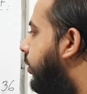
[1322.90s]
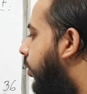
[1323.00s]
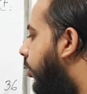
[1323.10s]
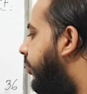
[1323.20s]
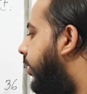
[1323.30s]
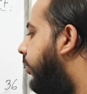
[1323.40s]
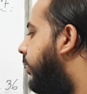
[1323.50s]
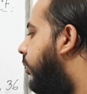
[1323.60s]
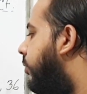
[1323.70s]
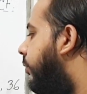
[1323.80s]
So common factor
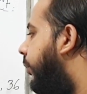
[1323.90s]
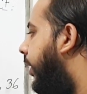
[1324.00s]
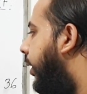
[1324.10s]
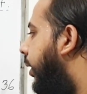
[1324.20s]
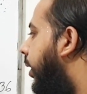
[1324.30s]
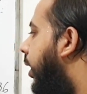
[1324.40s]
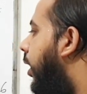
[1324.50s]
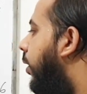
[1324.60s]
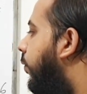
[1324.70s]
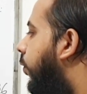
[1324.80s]
is also 3.
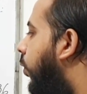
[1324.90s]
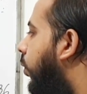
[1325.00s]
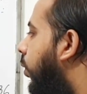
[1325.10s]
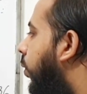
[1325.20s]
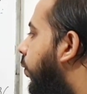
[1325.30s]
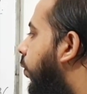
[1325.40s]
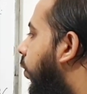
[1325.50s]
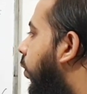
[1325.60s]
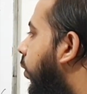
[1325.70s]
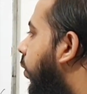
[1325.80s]
4,
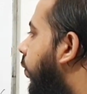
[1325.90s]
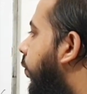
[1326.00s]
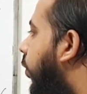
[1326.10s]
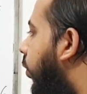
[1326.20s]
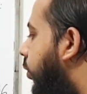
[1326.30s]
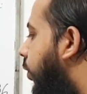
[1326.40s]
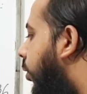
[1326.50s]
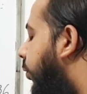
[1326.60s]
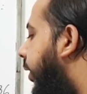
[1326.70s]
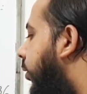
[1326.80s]
4, 4. So
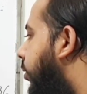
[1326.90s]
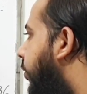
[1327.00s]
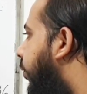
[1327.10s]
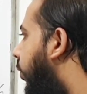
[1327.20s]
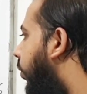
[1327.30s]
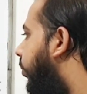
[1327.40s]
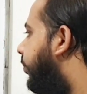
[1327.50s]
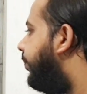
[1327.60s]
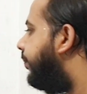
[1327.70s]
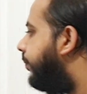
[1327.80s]
common factor also 4.
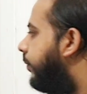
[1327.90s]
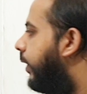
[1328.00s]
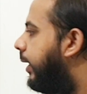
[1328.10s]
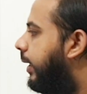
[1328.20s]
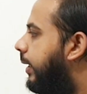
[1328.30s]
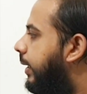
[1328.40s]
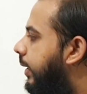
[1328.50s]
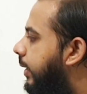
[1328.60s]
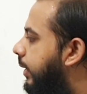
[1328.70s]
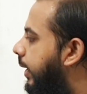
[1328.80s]

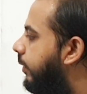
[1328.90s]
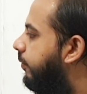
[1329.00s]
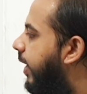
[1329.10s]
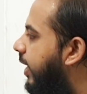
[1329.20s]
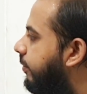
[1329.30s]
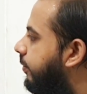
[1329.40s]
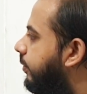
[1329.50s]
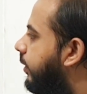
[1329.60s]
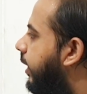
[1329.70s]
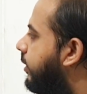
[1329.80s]
Then 5.
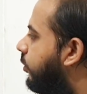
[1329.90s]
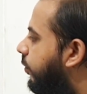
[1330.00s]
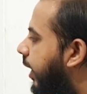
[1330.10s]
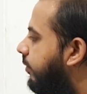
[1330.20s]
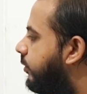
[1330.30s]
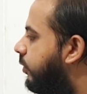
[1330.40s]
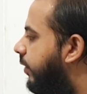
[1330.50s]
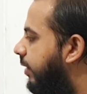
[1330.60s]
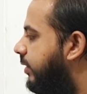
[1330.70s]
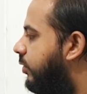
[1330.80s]
There is no 5. So
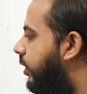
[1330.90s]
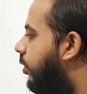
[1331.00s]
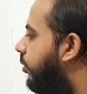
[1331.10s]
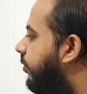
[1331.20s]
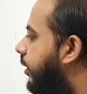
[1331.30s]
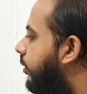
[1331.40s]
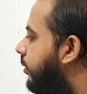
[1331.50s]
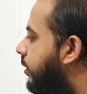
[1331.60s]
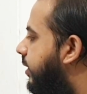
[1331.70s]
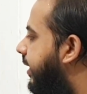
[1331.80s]
5 is not a common factor.
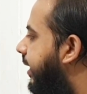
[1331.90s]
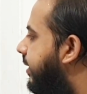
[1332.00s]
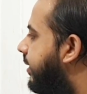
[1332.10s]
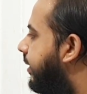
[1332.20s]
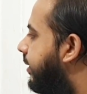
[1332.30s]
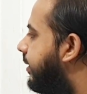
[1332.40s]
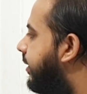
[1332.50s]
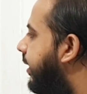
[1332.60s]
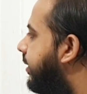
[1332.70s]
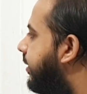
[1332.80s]
6,
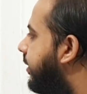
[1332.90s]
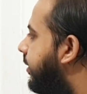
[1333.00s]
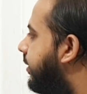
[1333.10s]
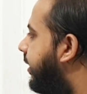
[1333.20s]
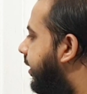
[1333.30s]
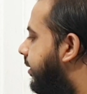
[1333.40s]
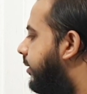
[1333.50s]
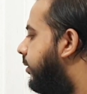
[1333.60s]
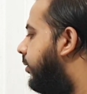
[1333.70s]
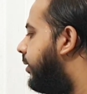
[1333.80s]
6, 6.
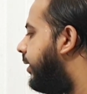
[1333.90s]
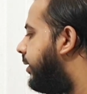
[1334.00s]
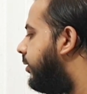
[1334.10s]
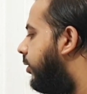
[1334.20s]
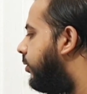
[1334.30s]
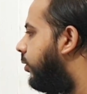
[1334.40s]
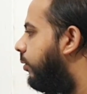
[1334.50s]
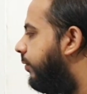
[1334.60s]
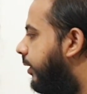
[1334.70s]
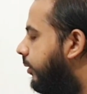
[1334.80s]
So 6 is also
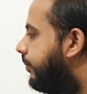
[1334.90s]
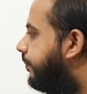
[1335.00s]
common factor.